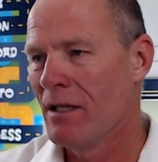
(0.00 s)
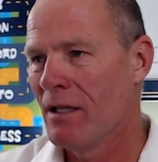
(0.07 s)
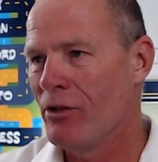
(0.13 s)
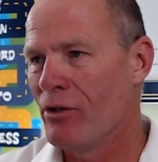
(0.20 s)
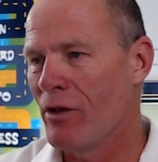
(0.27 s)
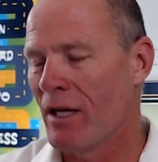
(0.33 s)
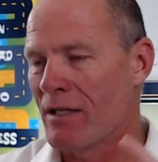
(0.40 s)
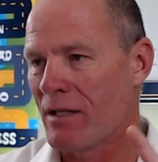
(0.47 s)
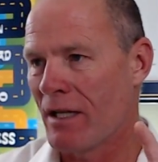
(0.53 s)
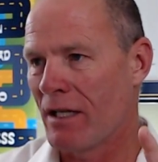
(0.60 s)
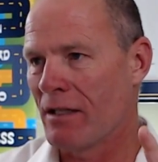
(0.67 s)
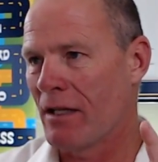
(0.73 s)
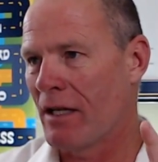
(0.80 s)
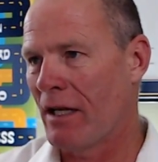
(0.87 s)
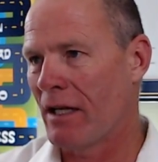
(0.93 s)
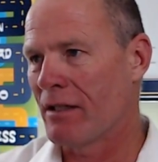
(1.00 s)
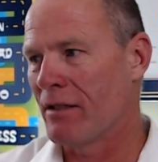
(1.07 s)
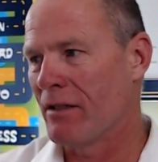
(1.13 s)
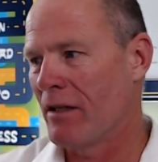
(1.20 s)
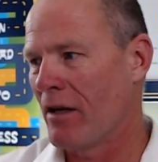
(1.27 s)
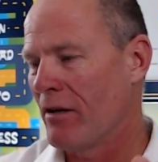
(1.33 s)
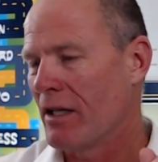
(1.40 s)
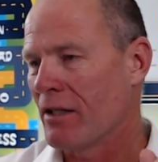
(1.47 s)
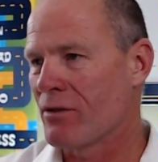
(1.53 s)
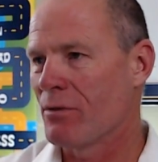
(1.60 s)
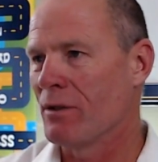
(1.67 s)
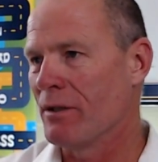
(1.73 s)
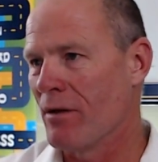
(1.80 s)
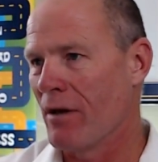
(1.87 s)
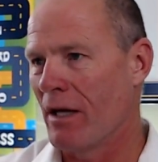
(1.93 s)
You guys are getting connected there, and that's
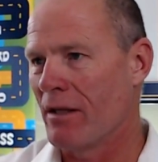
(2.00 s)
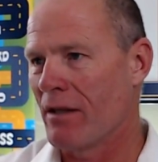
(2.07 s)
really great.